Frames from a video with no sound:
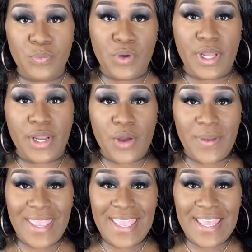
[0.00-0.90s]
We're gonna
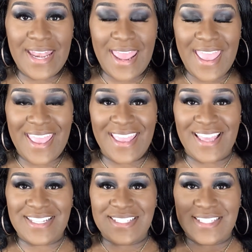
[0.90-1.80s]
go in
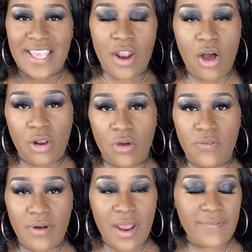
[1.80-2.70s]
and set all
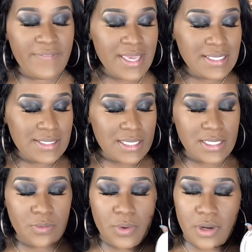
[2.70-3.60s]
over our face,
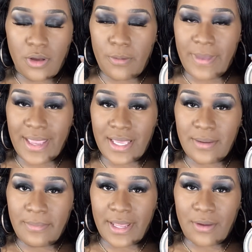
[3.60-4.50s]
and then we're gonna go back in
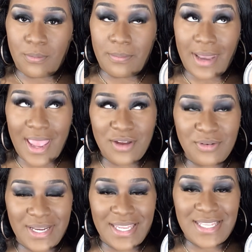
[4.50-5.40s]
Black
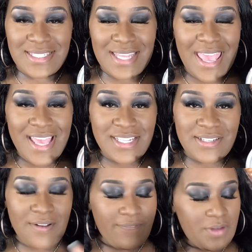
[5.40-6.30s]
Radiance
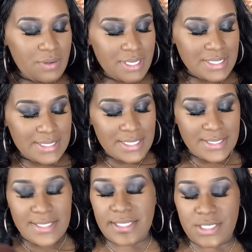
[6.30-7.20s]
Soft Focus, and
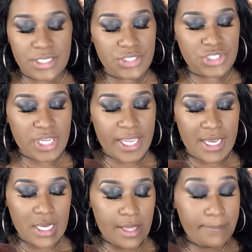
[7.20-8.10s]
this is in the
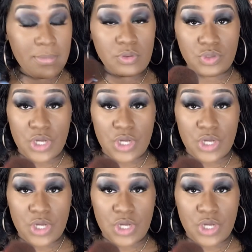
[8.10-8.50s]
shade Milk